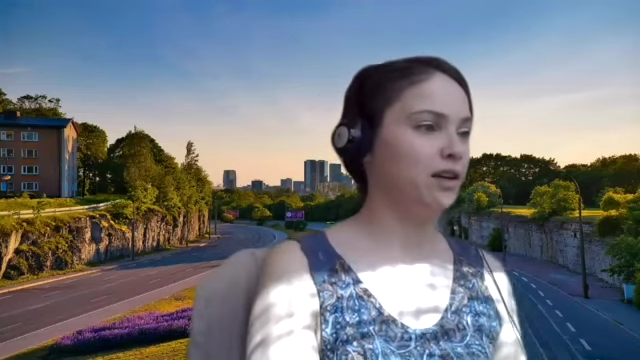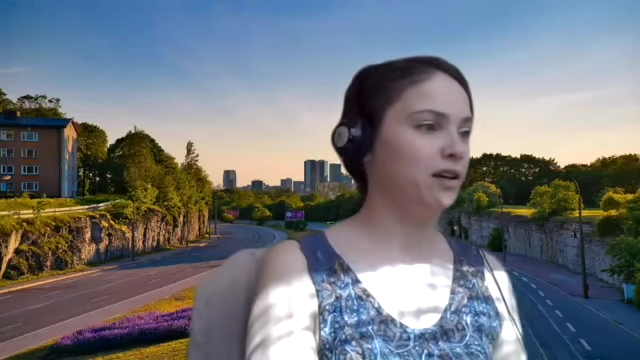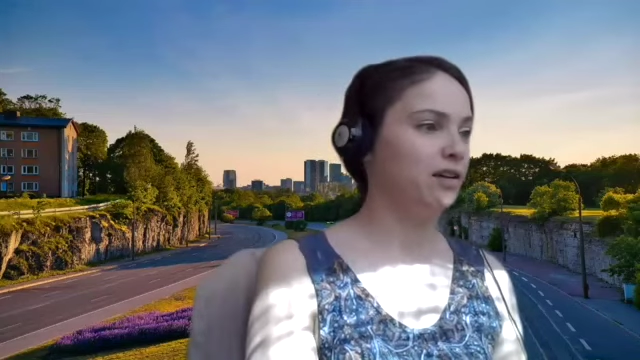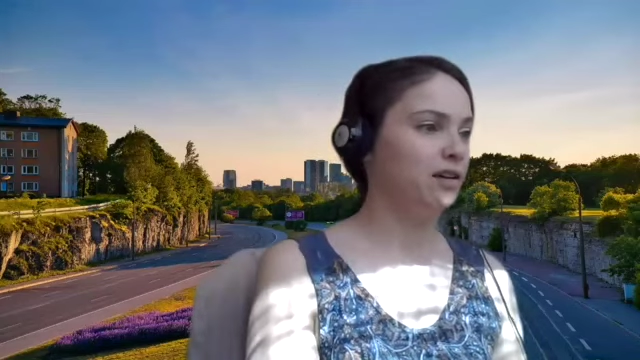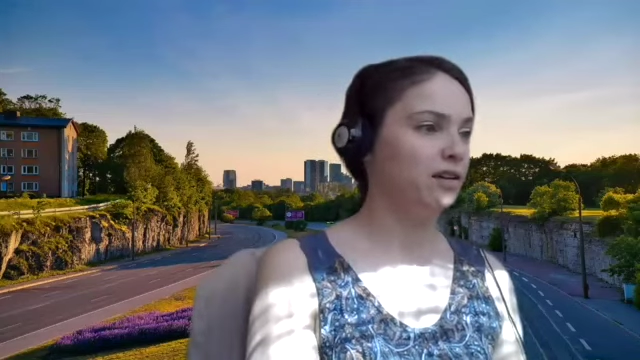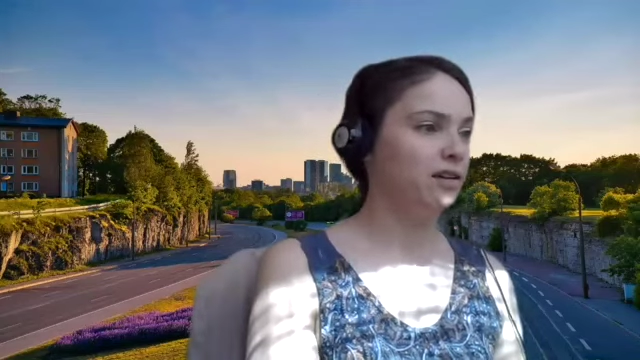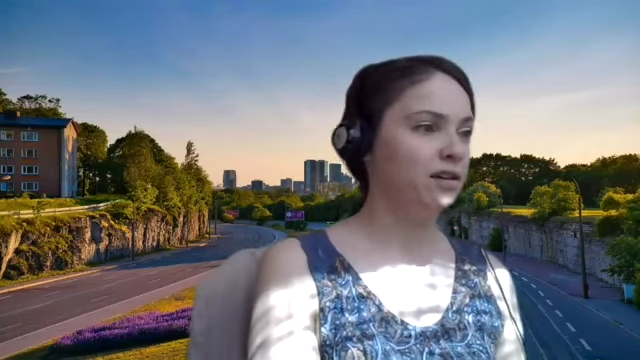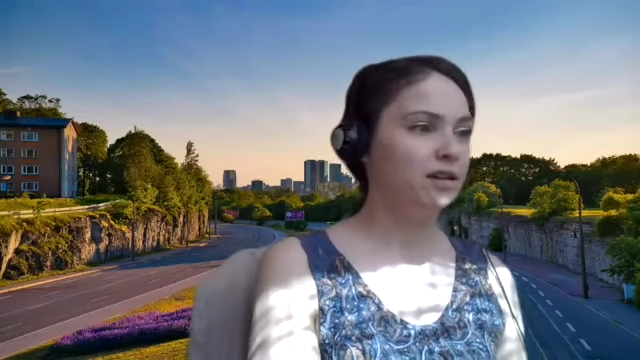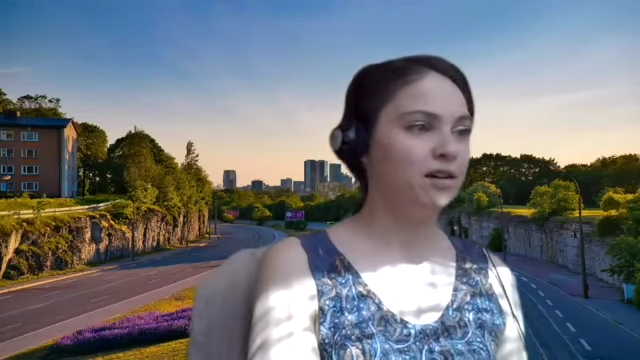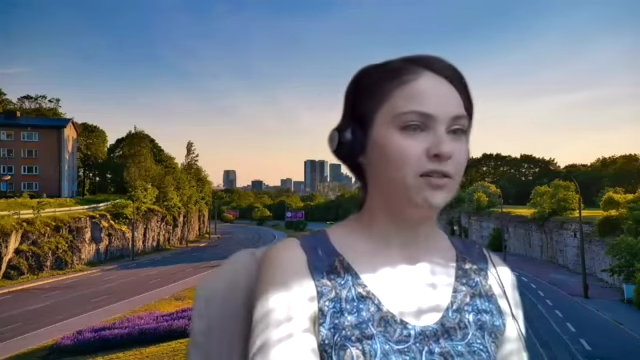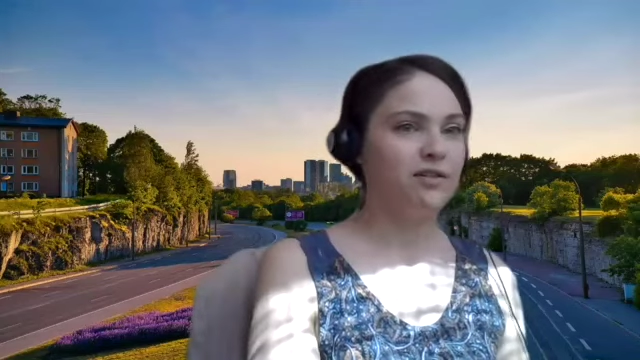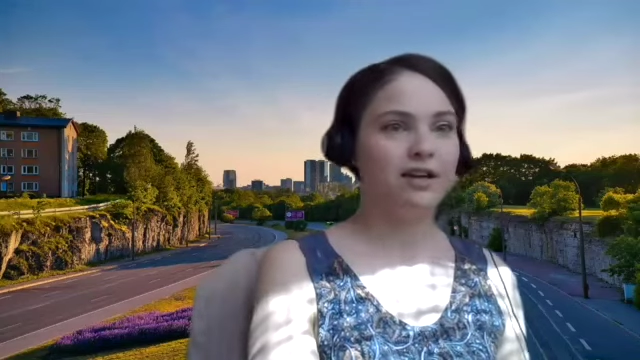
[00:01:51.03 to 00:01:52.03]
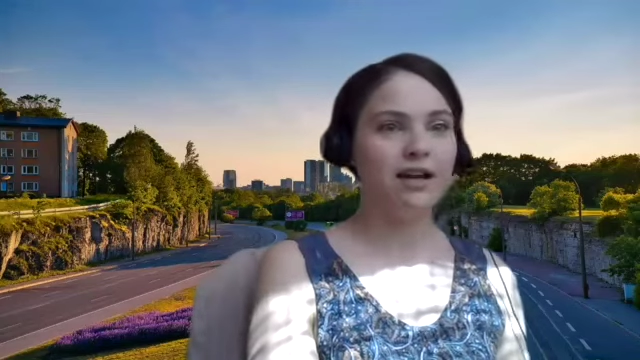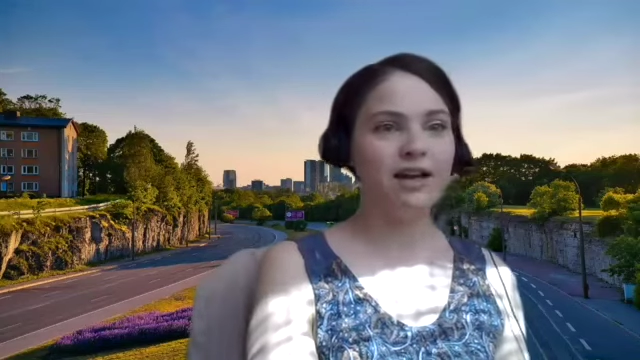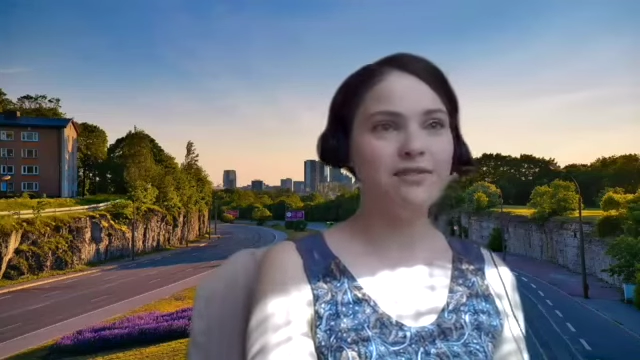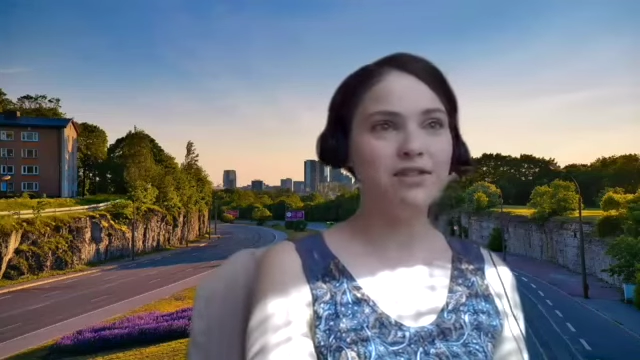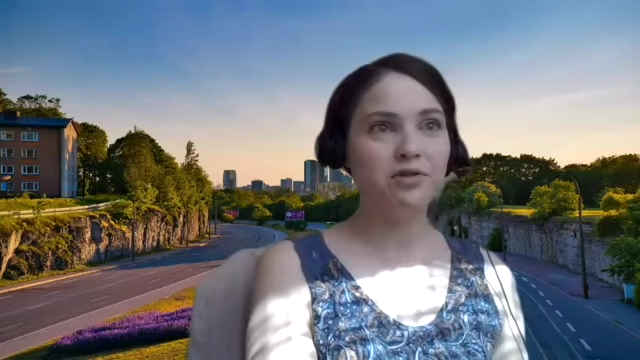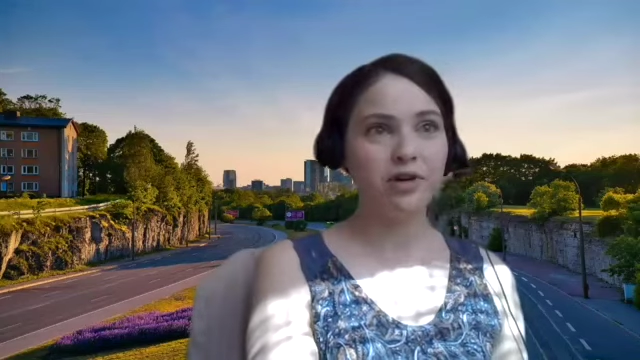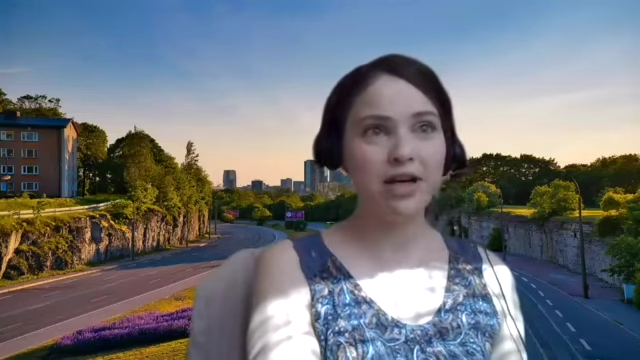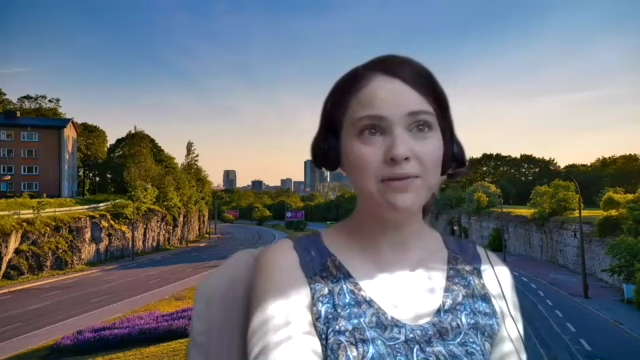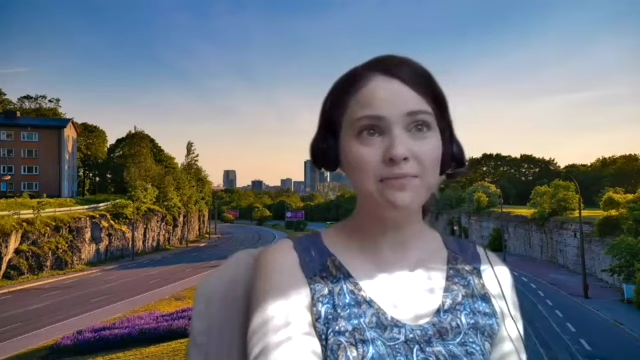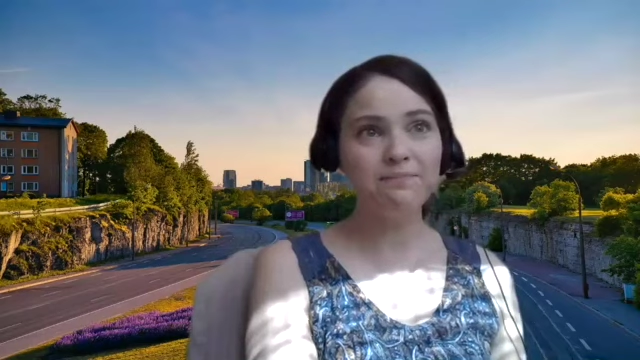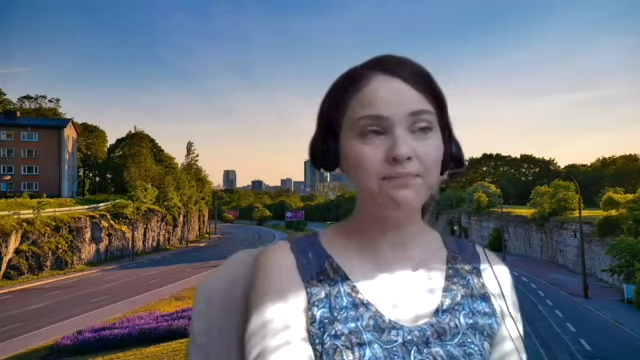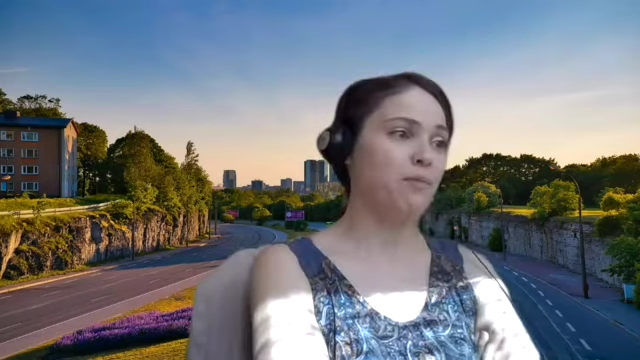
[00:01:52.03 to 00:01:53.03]
on the live
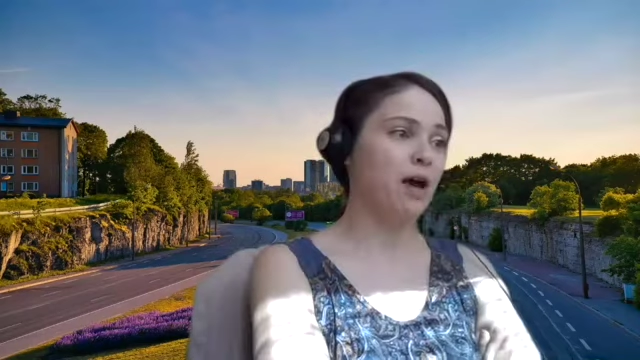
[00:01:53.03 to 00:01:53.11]
screen.